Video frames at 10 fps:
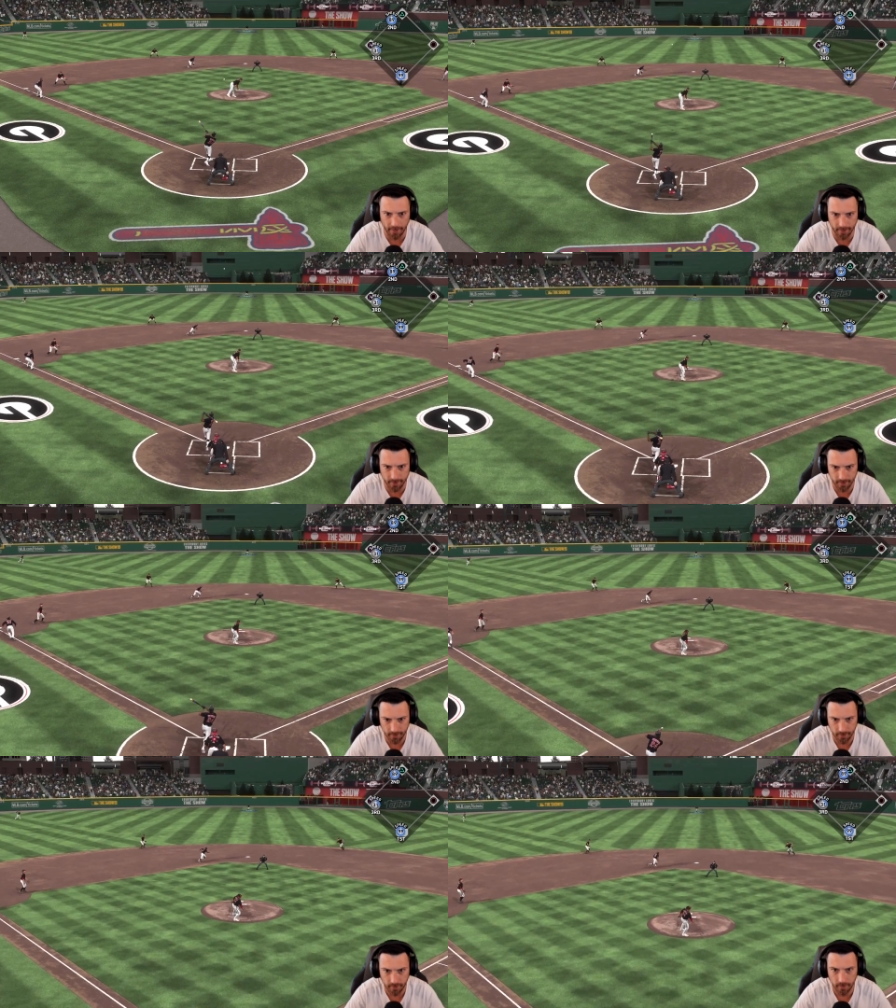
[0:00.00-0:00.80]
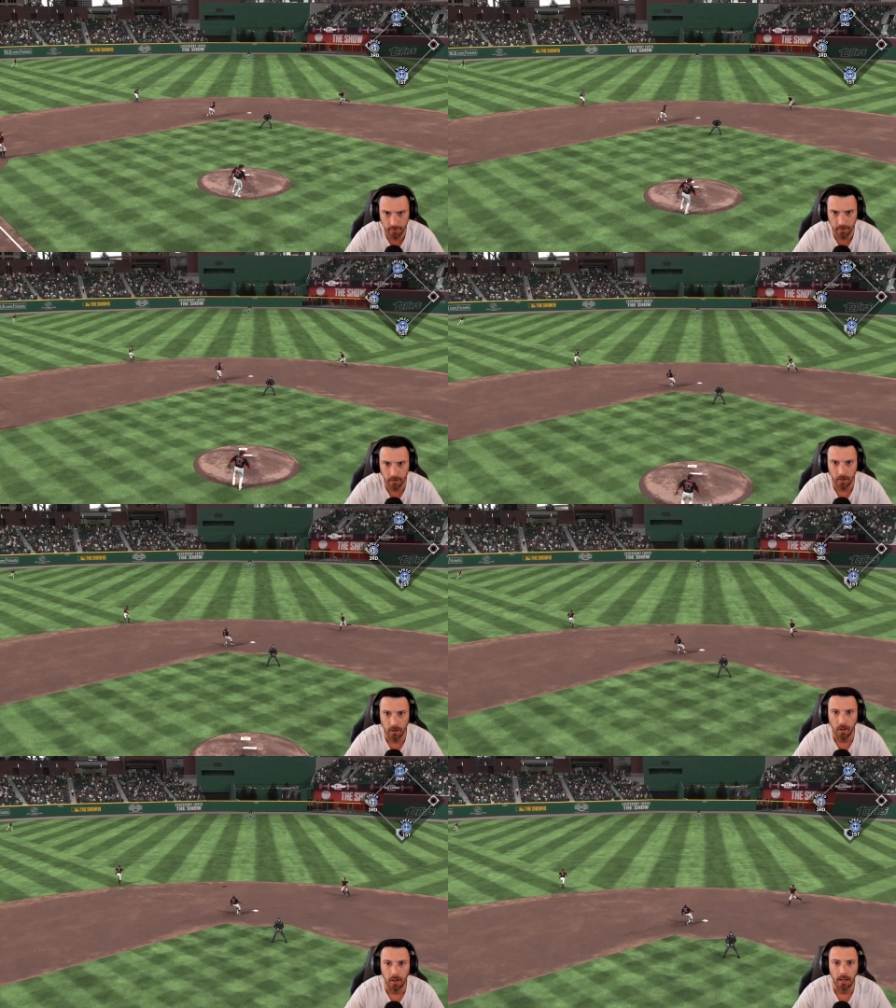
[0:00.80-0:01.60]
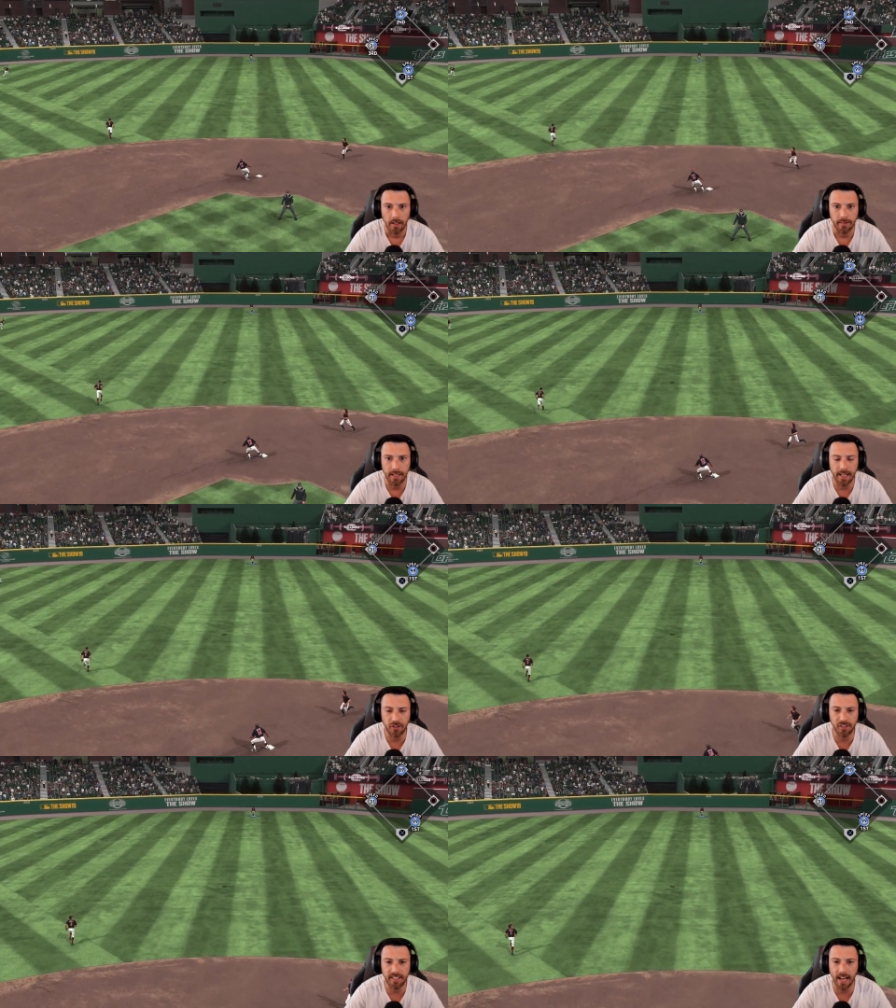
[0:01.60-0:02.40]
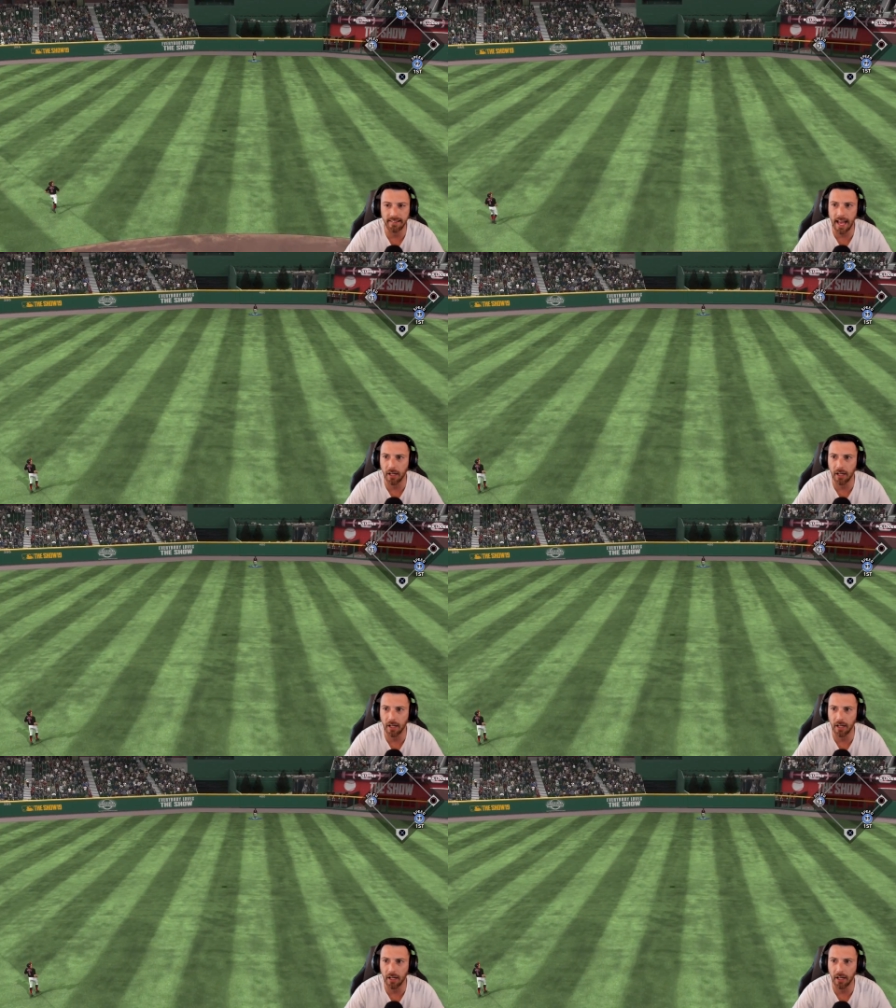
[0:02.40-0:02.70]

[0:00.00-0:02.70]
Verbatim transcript: this. Did he just take that